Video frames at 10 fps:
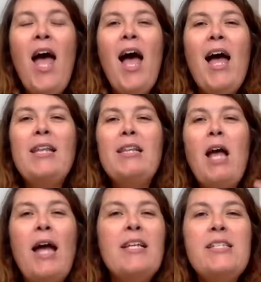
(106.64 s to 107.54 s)
And
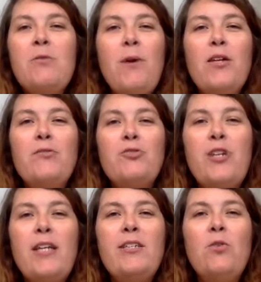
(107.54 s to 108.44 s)
an easy way of
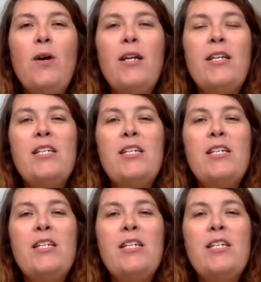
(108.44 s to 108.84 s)
creating one